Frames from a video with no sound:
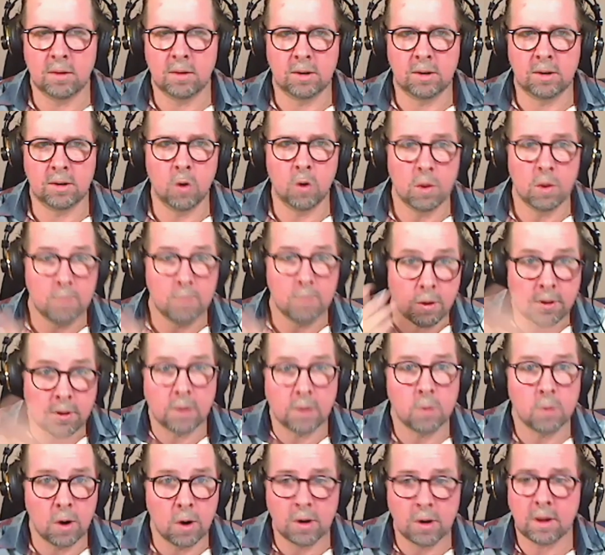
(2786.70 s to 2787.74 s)
doing most of
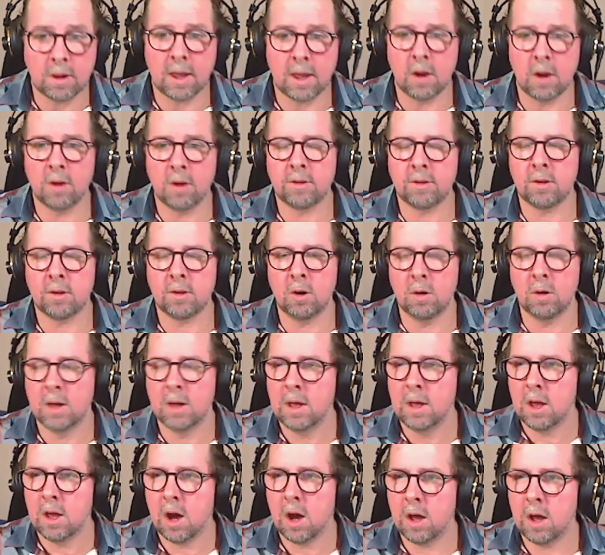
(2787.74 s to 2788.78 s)
the work and also
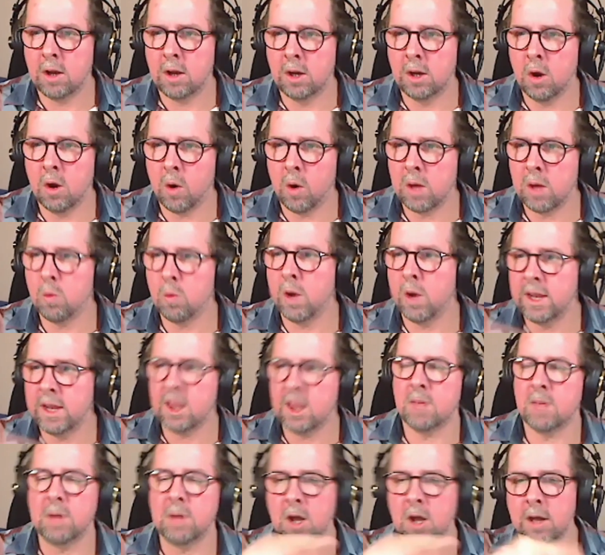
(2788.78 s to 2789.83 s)
knowing what
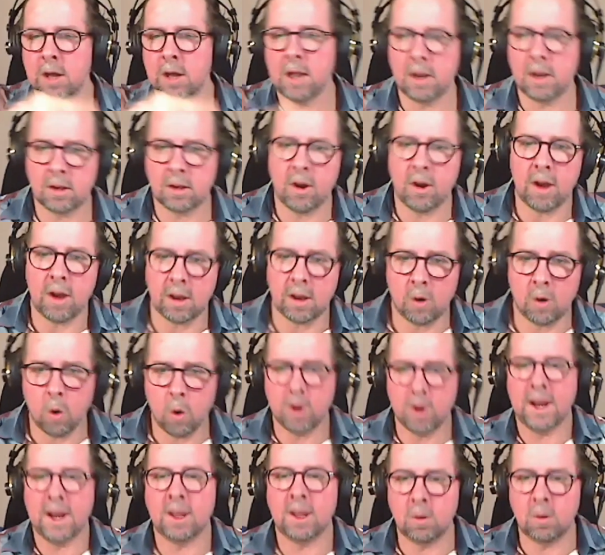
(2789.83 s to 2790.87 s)
needs to be done and trying to
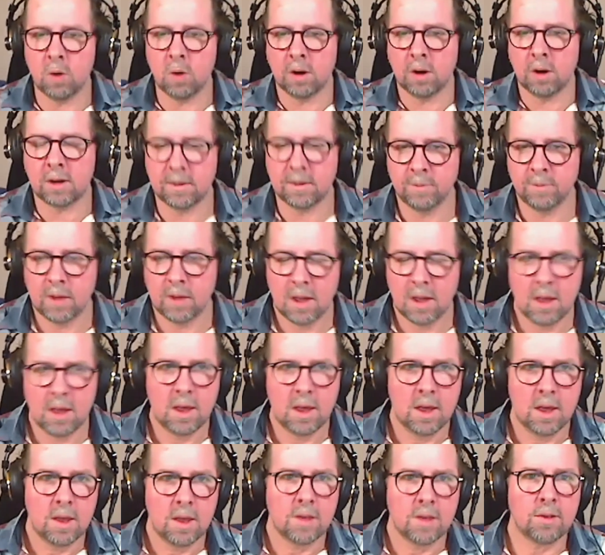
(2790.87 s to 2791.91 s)
coordinate the work.
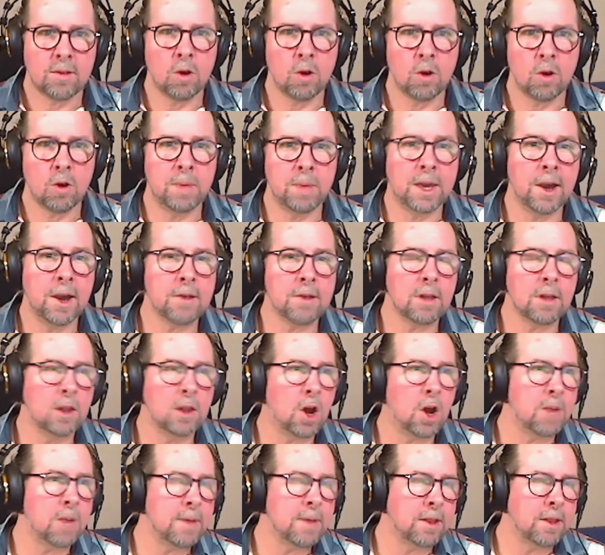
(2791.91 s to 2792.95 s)
So because a
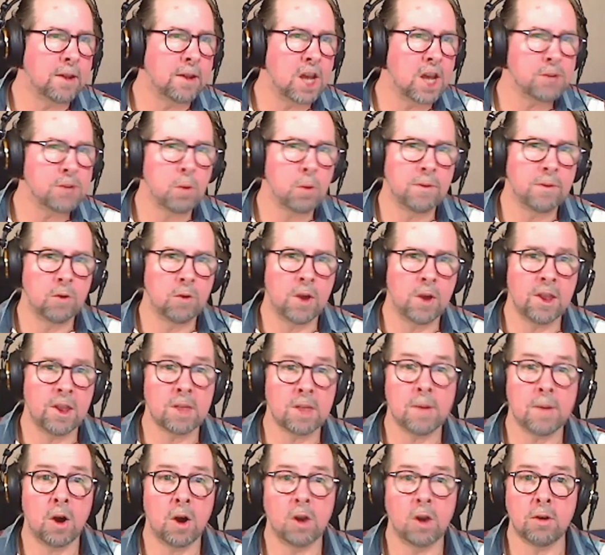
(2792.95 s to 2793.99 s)
lot about the dashboard review is
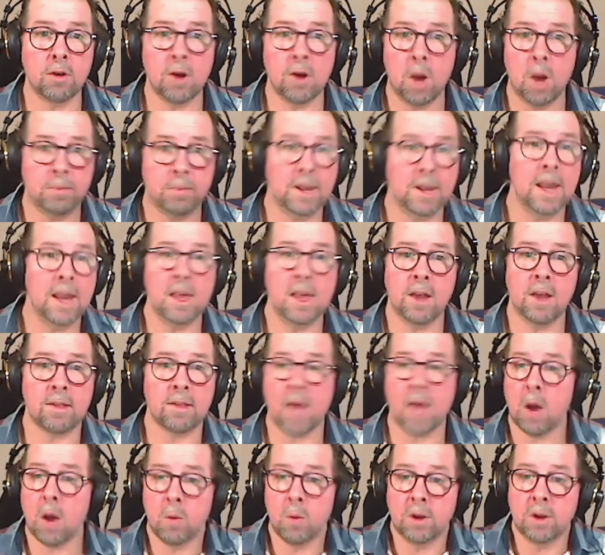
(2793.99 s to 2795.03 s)
about updating us,
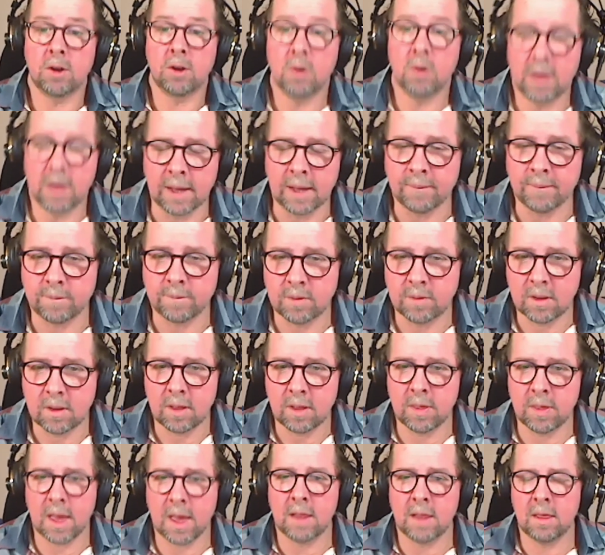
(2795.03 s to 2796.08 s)
how are we doing,
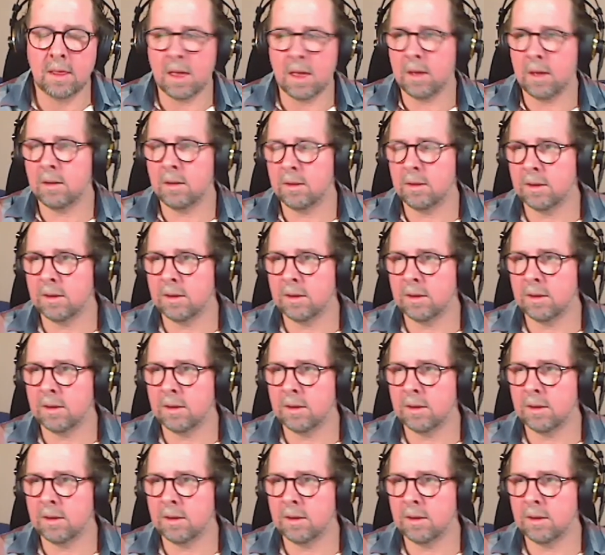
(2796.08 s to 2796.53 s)
then the